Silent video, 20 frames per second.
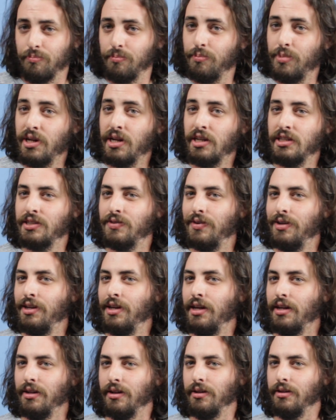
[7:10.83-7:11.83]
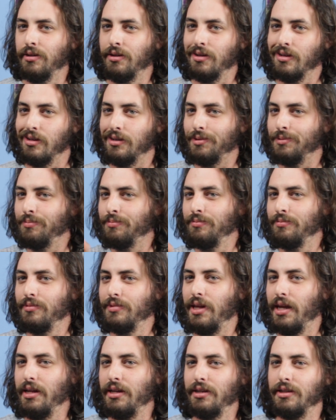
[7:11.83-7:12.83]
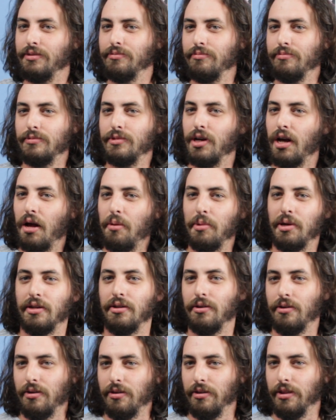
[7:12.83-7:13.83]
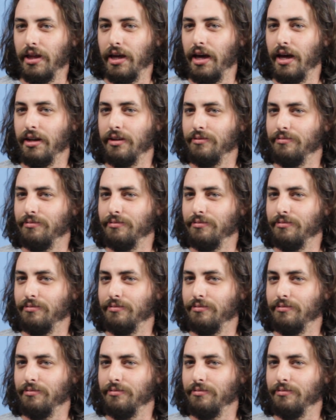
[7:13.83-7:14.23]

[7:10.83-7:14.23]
Be nice if it didn't. Like and comment and all that.